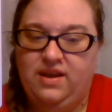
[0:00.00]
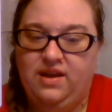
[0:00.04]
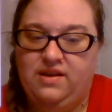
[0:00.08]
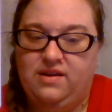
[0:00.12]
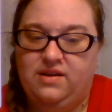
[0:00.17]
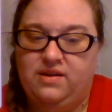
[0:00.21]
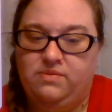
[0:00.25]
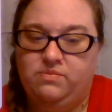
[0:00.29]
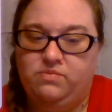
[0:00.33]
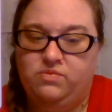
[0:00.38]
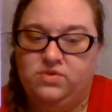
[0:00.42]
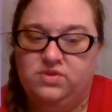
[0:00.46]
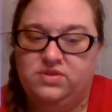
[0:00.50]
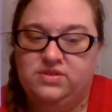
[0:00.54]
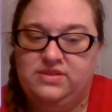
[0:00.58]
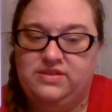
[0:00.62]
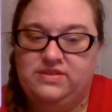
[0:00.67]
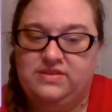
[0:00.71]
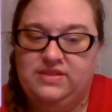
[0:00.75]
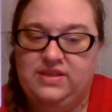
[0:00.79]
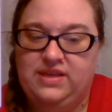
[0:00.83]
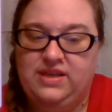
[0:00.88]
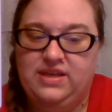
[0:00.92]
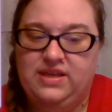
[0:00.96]
Um, we're
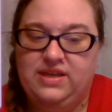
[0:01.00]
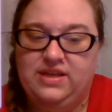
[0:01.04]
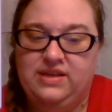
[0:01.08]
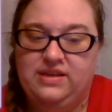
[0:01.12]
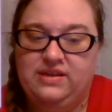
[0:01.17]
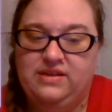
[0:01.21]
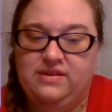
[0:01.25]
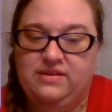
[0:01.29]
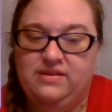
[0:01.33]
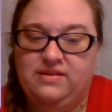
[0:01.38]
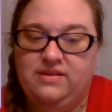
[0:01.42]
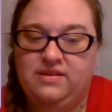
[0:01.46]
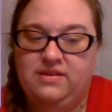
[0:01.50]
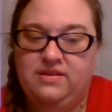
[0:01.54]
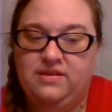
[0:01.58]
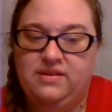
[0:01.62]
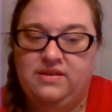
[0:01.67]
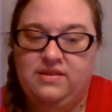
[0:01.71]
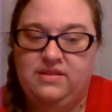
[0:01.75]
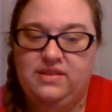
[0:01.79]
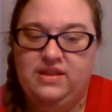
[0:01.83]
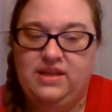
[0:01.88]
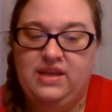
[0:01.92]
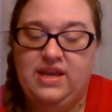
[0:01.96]
seeing
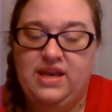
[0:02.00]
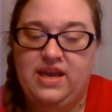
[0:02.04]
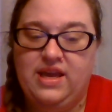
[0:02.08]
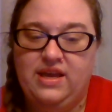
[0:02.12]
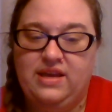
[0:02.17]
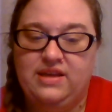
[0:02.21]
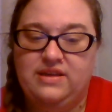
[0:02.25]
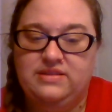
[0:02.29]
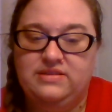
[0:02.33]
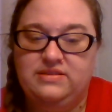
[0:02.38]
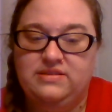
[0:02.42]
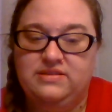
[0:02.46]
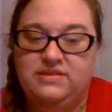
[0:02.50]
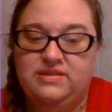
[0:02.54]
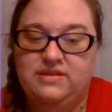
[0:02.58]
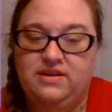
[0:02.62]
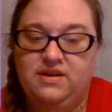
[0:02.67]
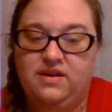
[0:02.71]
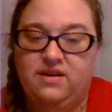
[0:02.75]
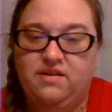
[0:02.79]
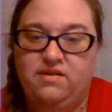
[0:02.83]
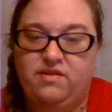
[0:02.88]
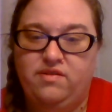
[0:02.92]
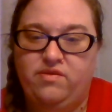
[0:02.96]
the end
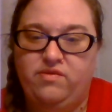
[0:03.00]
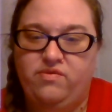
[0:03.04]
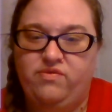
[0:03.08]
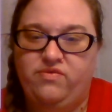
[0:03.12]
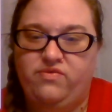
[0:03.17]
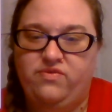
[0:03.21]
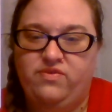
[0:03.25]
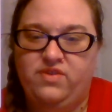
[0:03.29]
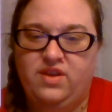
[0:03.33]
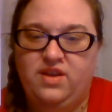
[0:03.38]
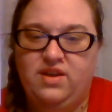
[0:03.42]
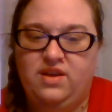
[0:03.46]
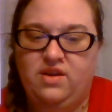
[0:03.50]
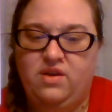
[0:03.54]
of